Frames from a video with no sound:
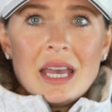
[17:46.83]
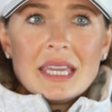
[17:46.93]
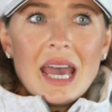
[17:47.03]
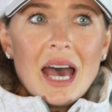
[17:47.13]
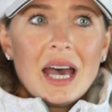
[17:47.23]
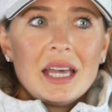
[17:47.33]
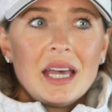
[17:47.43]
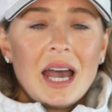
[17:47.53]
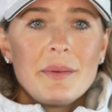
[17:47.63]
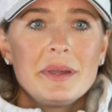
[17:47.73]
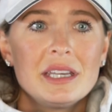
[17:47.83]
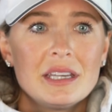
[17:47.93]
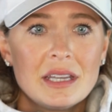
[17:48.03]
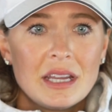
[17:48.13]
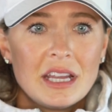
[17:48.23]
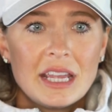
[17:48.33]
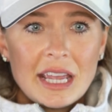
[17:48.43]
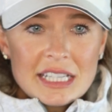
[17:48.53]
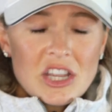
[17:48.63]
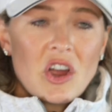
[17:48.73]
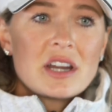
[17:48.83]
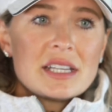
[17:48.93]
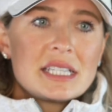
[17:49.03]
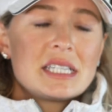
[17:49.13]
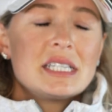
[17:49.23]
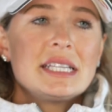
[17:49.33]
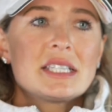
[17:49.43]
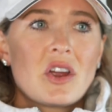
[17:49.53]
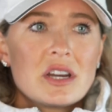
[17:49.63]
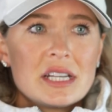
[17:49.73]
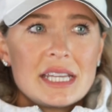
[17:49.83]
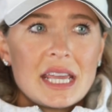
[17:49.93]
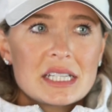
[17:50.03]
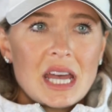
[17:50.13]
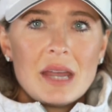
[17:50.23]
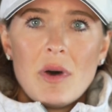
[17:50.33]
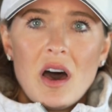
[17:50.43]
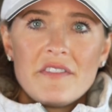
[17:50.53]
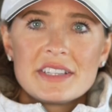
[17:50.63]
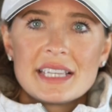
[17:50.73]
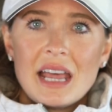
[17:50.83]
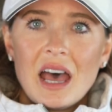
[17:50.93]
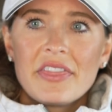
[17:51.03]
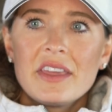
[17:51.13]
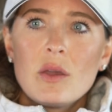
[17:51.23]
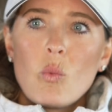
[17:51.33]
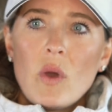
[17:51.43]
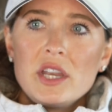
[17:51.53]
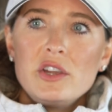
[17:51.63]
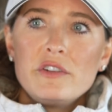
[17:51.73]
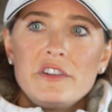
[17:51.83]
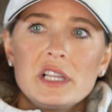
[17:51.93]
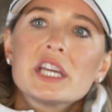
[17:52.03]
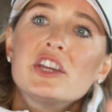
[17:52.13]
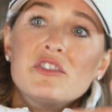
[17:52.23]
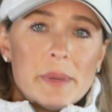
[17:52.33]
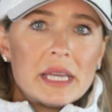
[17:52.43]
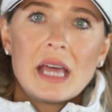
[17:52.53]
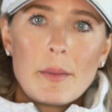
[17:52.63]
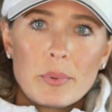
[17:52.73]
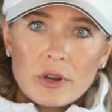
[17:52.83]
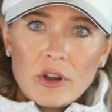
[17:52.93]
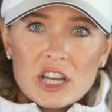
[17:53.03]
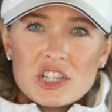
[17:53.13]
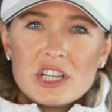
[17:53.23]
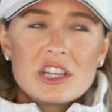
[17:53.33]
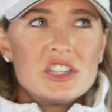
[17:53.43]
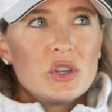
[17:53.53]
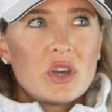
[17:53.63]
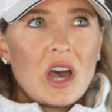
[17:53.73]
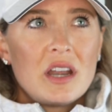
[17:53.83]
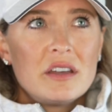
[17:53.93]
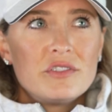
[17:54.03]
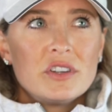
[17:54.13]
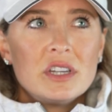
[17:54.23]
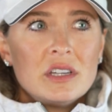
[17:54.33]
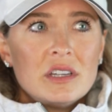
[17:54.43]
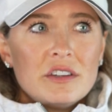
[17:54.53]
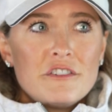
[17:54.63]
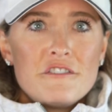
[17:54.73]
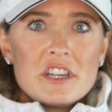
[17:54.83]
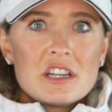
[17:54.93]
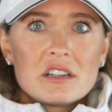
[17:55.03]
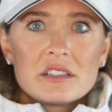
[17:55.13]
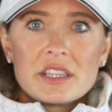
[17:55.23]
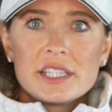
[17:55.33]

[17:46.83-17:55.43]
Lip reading: Yeah, I mean, it's hard to take time off as an athlete when you feel like you've made that progression, because you kind of fear